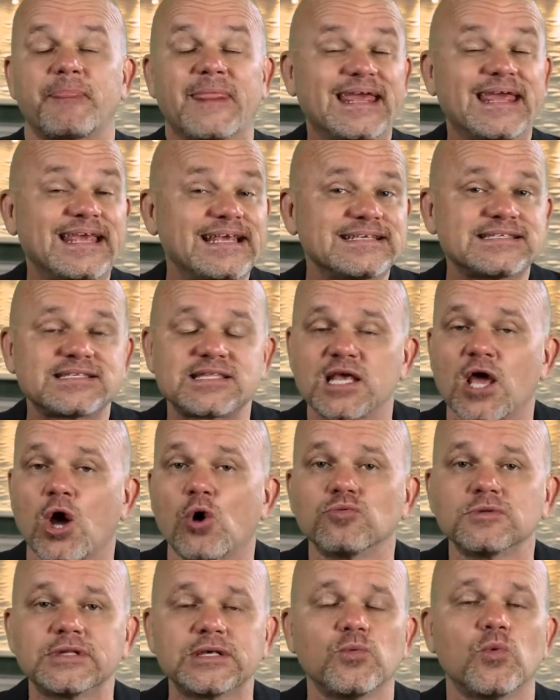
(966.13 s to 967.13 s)
He is the
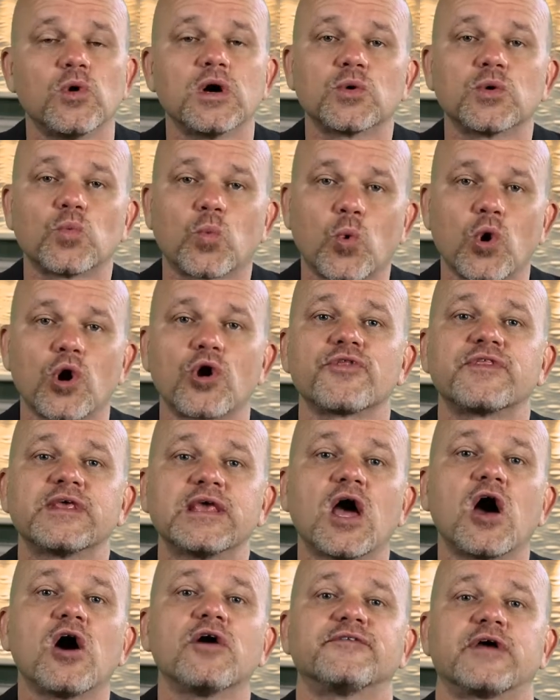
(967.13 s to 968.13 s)
only one
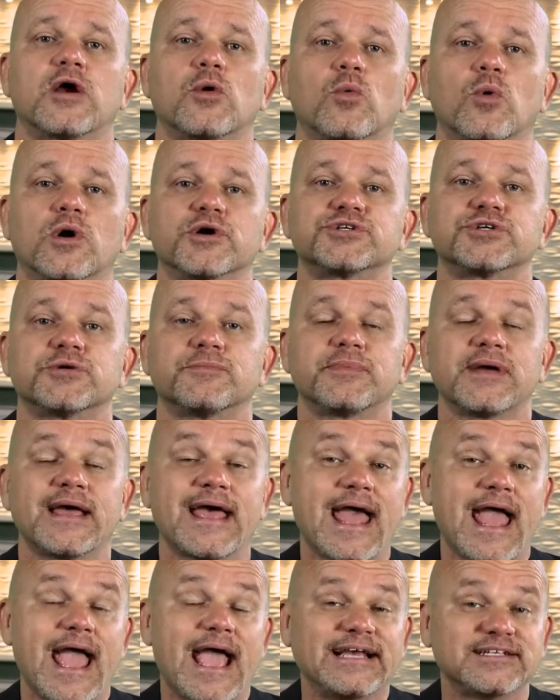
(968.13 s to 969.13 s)
worthy of our worship.
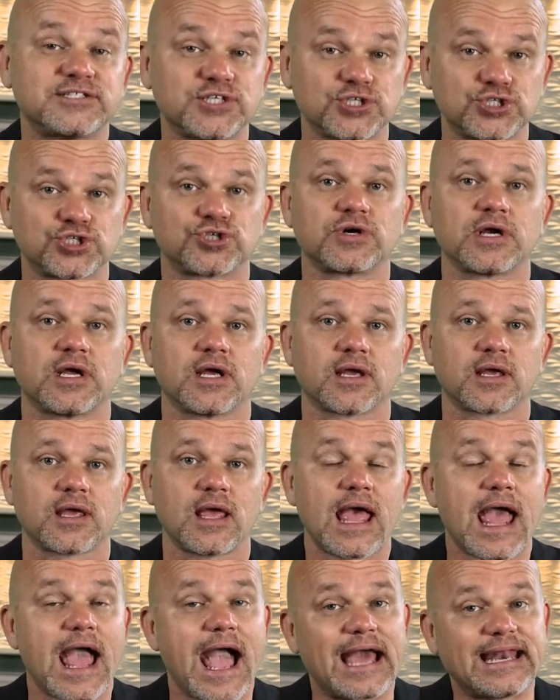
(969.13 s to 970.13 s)
It's a trick,
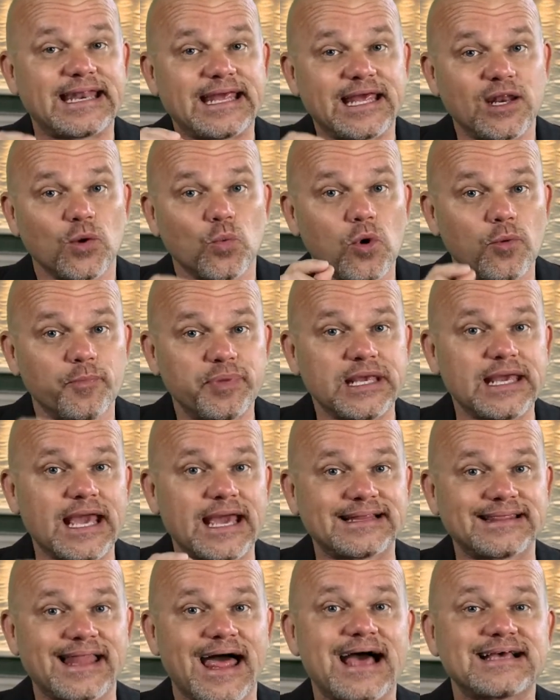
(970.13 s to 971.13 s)
and it will be
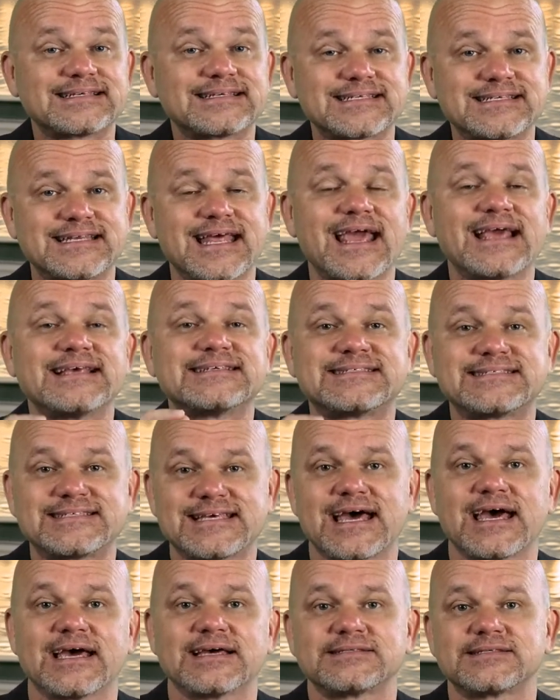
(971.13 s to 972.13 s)
a last day's
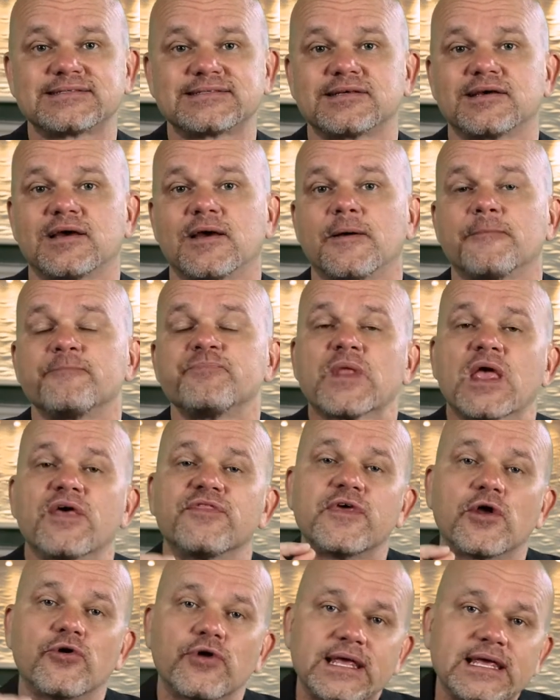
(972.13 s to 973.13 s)
test.
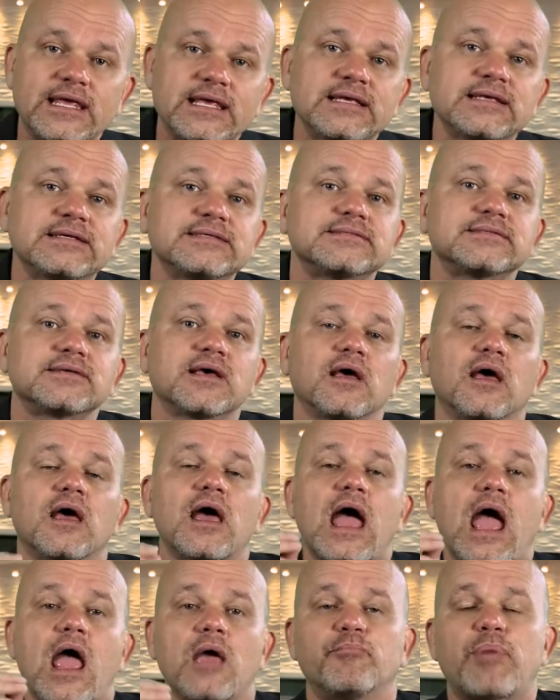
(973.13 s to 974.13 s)
There is
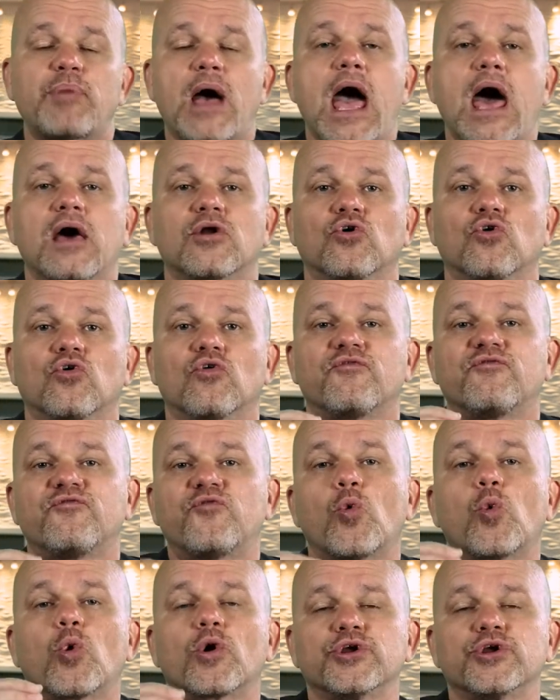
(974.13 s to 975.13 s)
a battle
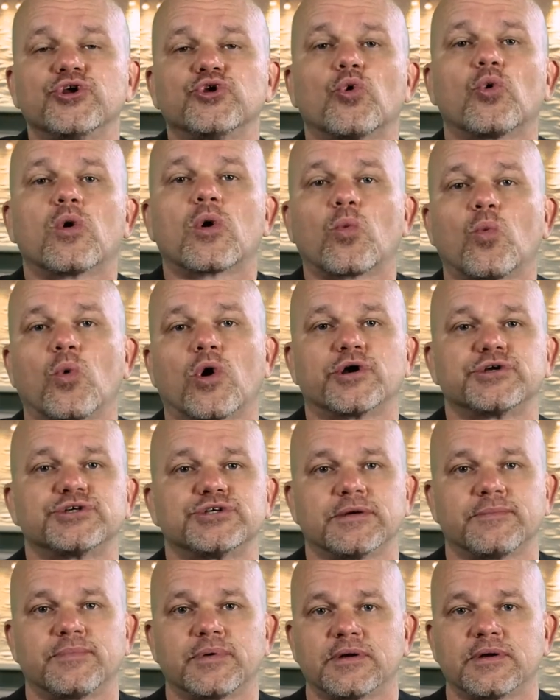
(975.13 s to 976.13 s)
for your
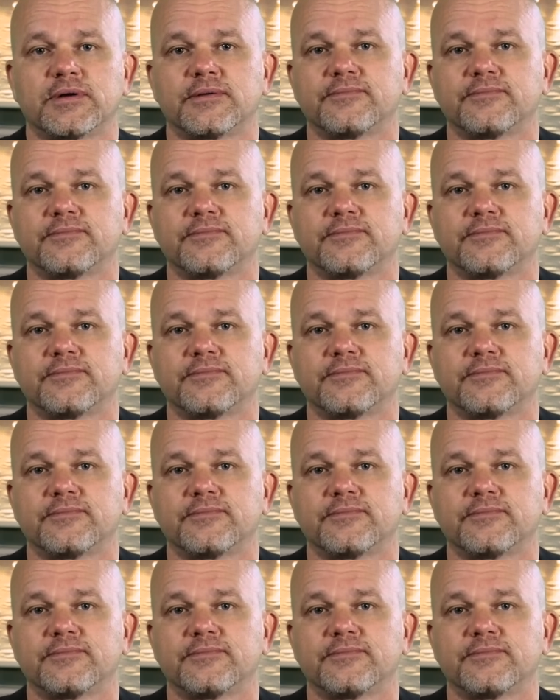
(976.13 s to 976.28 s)
worship.